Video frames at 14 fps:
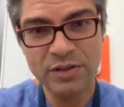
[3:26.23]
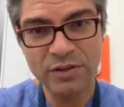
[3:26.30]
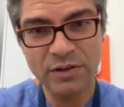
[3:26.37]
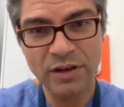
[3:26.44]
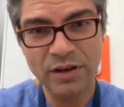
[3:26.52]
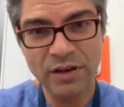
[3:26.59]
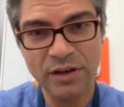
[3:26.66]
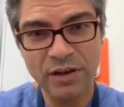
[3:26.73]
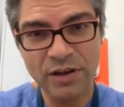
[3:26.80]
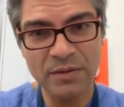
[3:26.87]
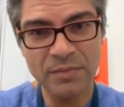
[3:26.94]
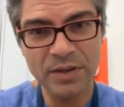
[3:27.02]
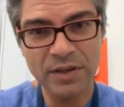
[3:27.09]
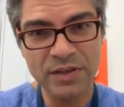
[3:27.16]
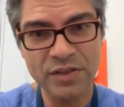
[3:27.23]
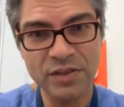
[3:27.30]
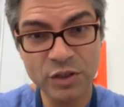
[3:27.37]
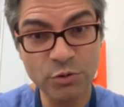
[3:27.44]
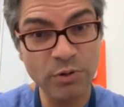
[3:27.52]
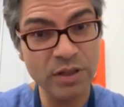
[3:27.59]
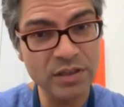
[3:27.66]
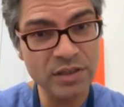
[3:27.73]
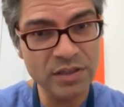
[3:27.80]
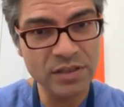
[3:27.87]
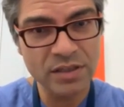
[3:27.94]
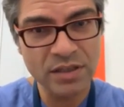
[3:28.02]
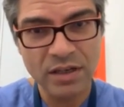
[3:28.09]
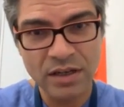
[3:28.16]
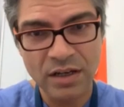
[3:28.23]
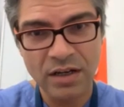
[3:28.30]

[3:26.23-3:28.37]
So heavier babies, twins,